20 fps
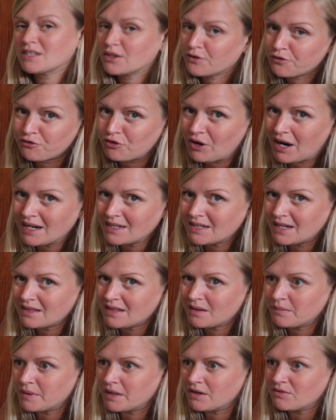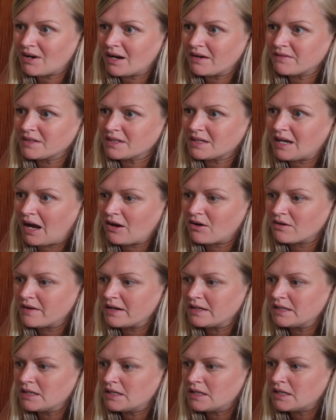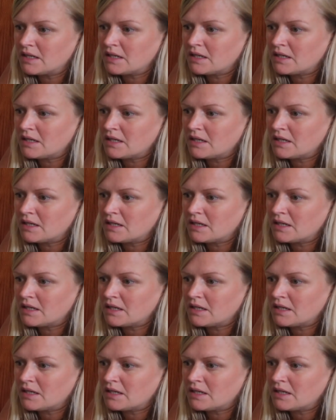until Friday that we arrive at the caravan.